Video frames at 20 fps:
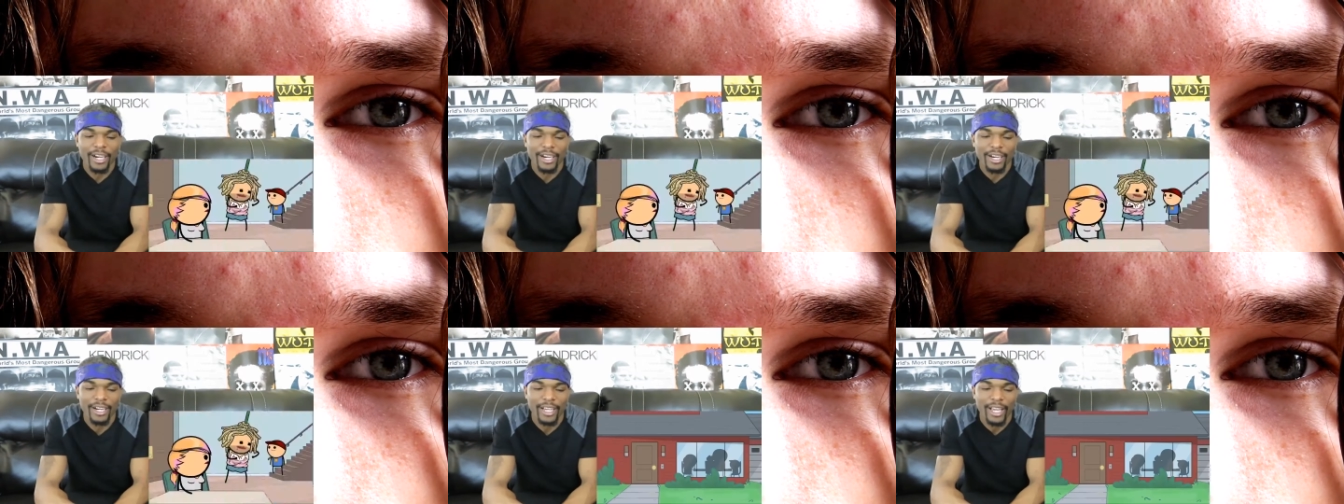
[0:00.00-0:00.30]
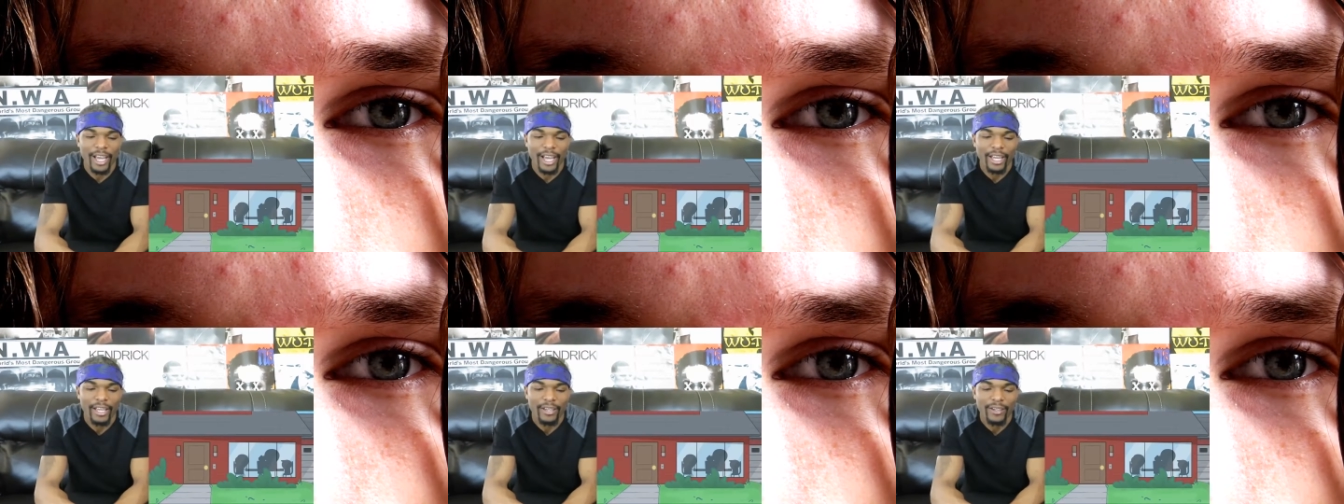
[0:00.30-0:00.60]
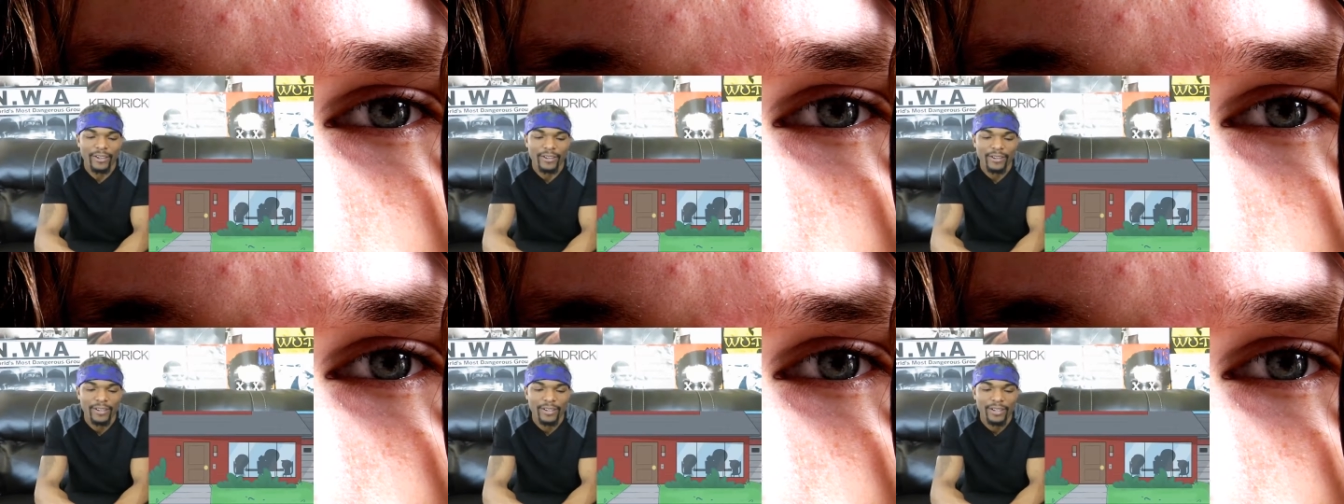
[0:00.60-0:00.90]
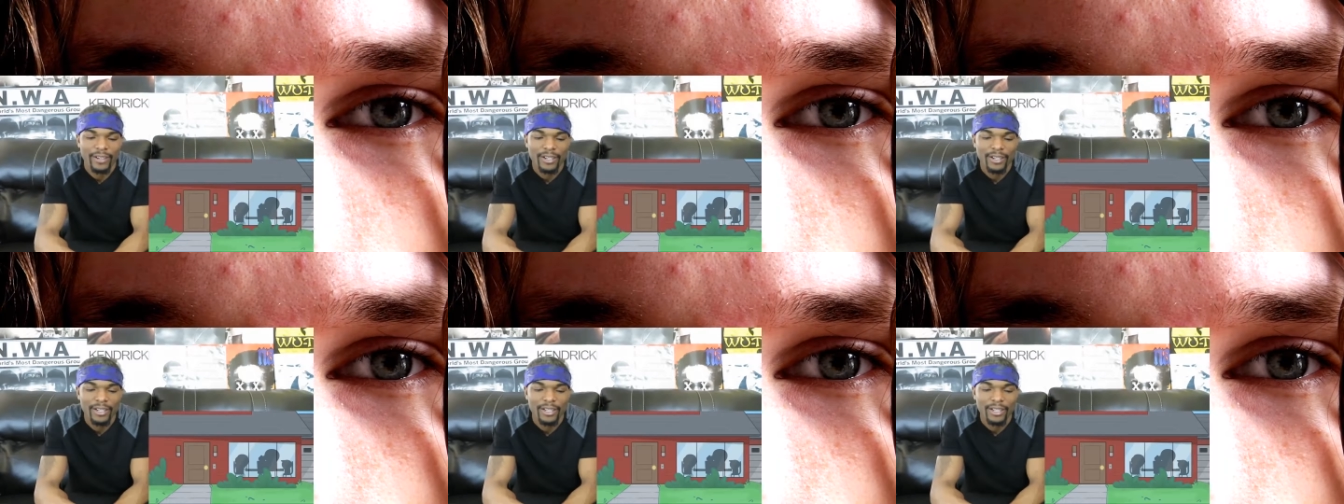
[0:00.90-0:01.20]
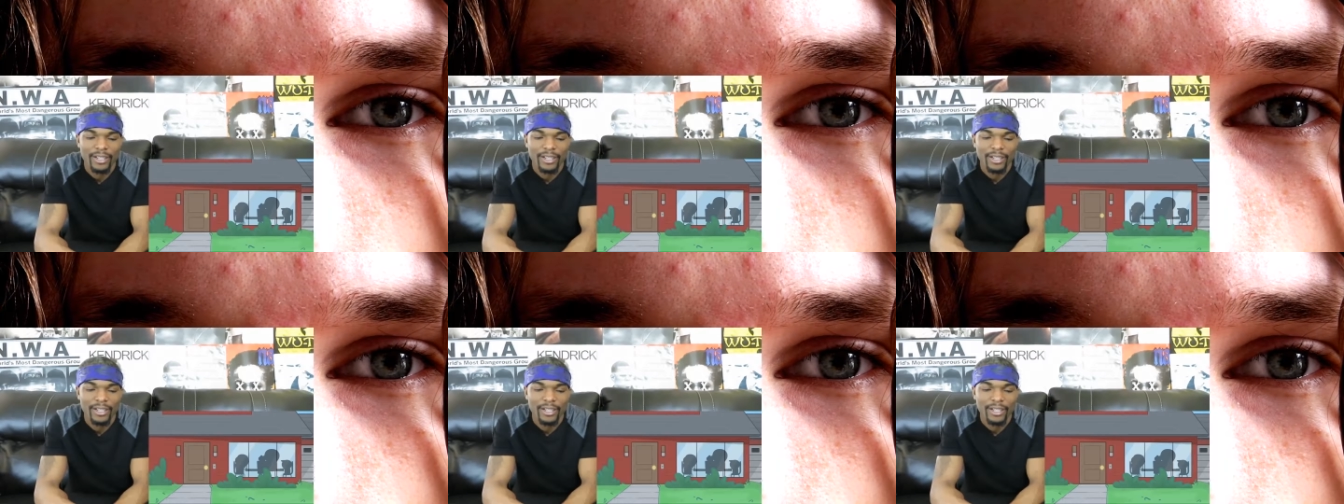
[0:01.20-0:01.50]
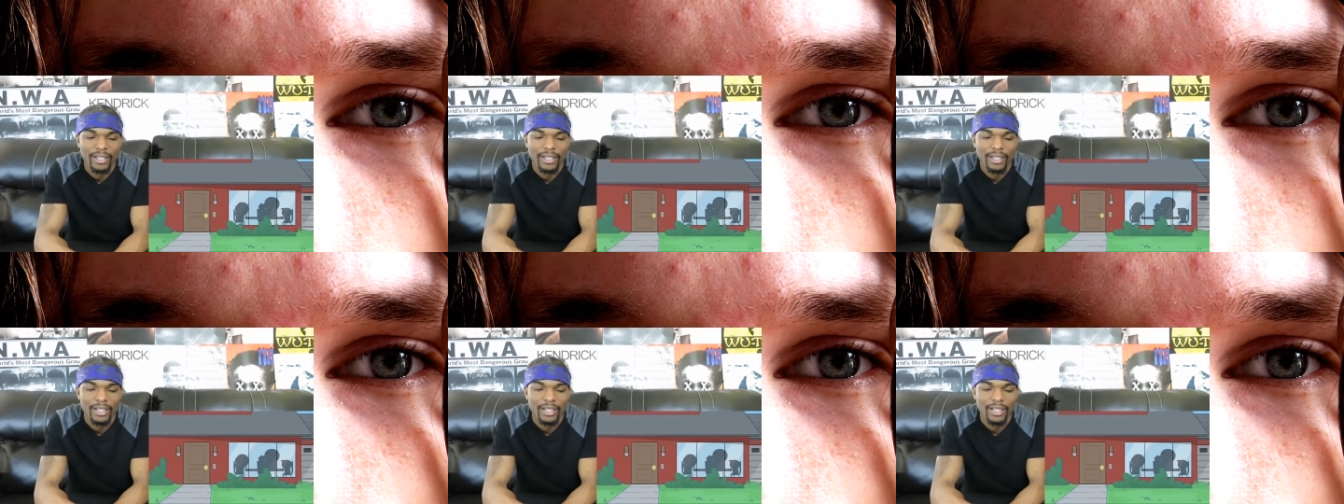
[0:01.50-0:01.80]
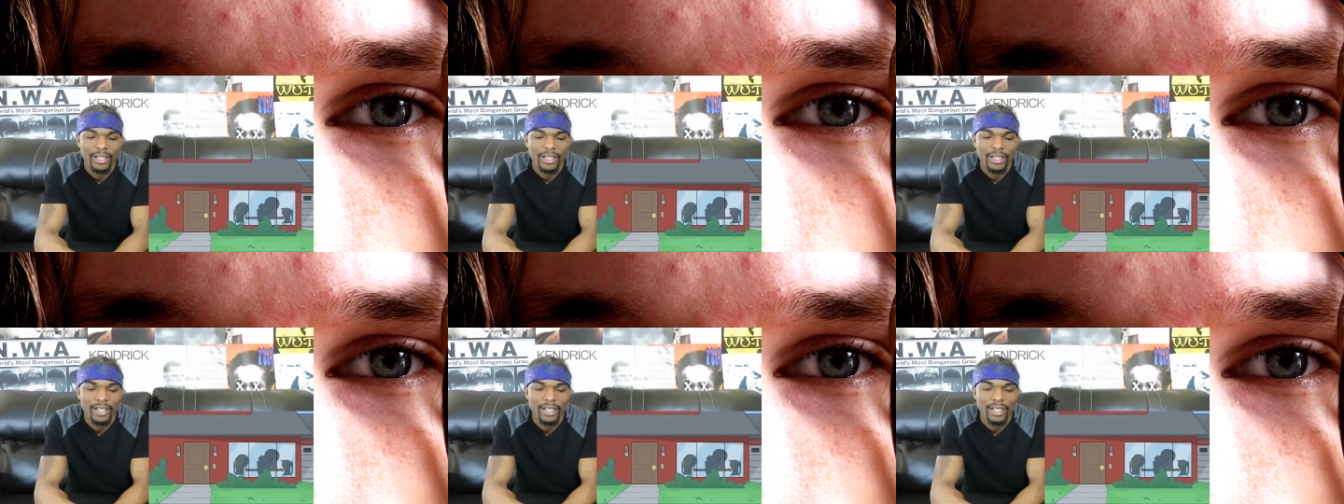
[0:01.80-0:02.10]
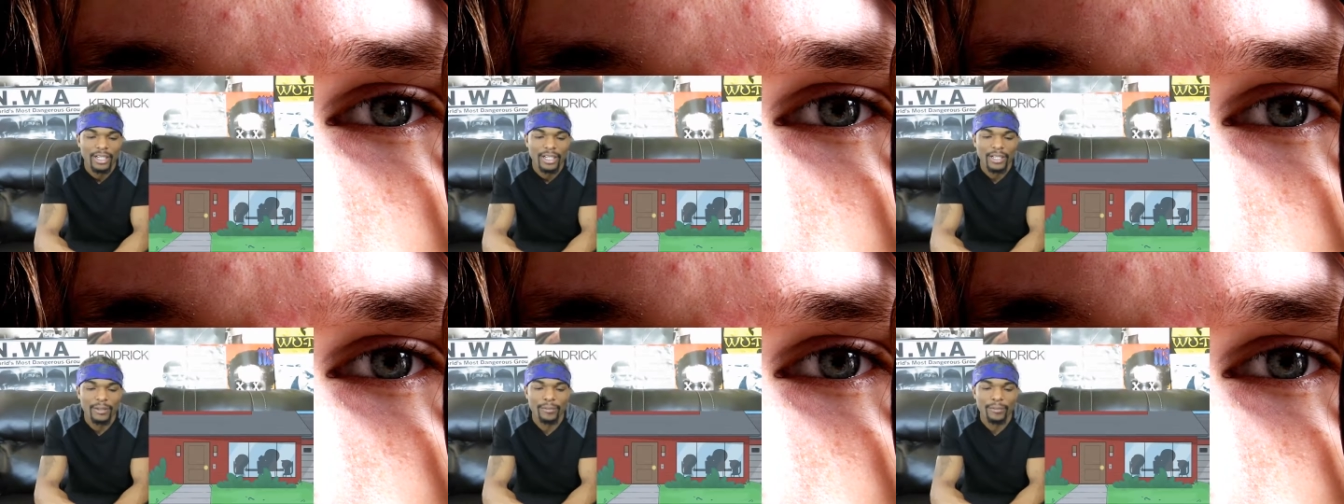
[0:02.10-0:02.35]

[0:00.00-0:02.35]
Cook, can you? Who wants potato?